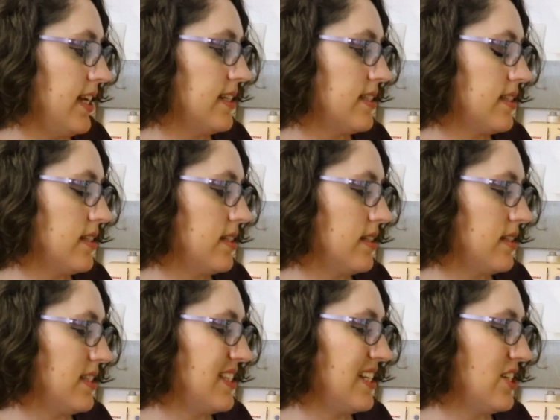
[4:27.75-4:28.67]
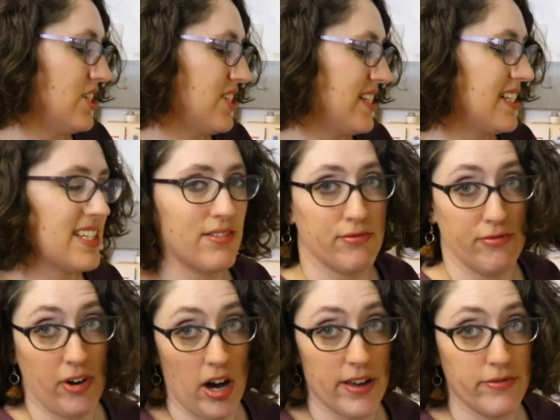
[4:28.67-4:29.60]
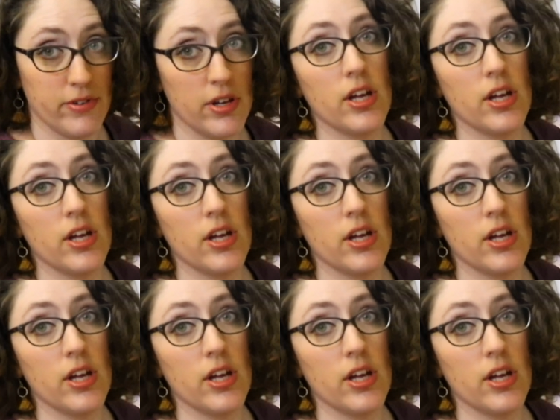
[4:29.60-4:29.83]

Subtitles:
it's stitch setting 5.